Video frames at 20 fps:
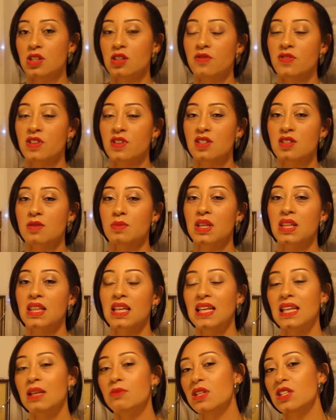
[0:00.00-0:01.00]
enough is something
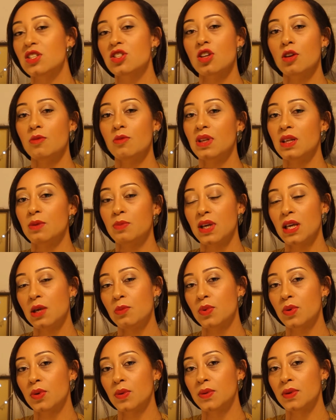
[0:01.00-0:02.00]
that limits so many
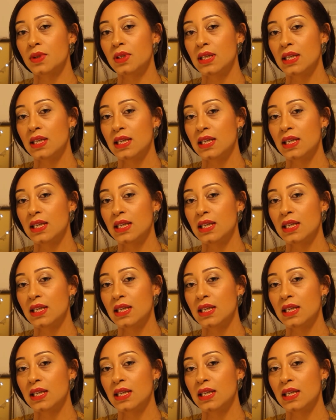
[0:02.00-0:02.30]
people,